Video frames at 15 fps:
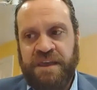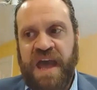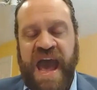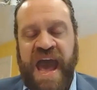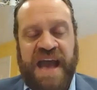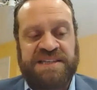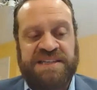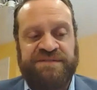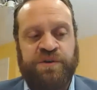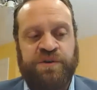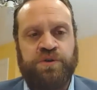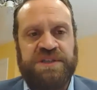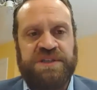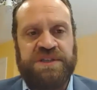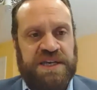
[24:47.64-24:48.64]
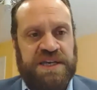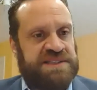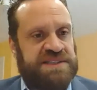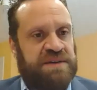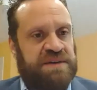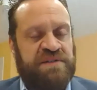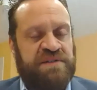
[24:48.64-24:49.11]
acts of goodness
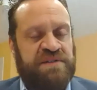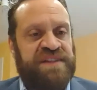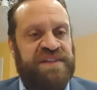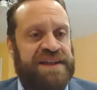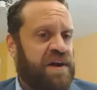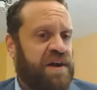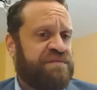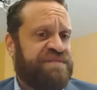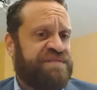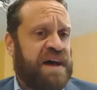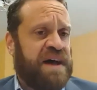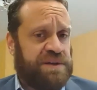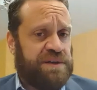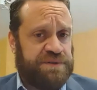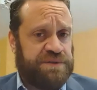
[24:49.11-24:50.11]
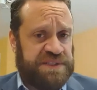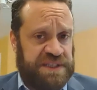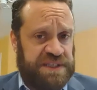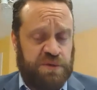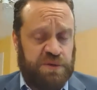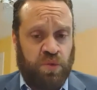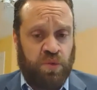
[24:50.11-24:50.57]
that reflect our values
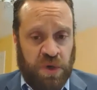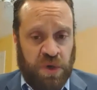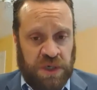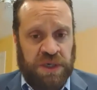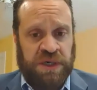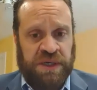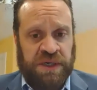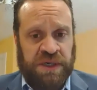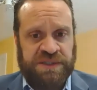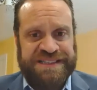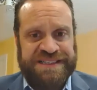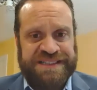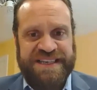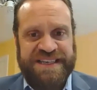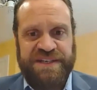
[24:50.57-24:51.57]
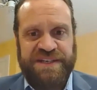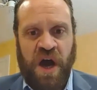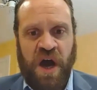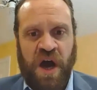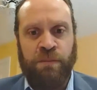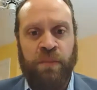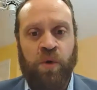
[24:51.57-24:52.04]
in the world
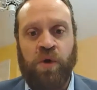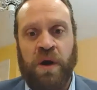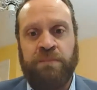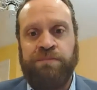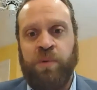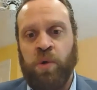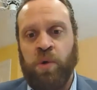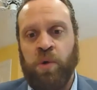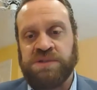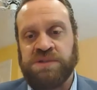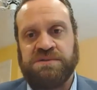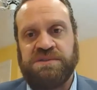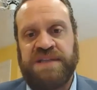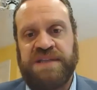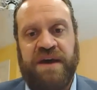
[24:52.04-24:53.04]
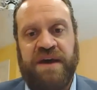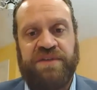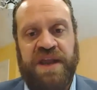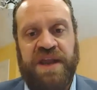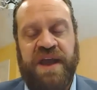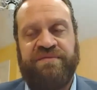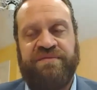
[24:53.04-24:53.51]
are more important now
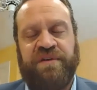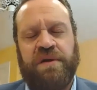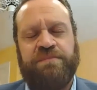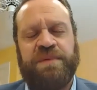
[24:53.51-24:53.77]
than ever.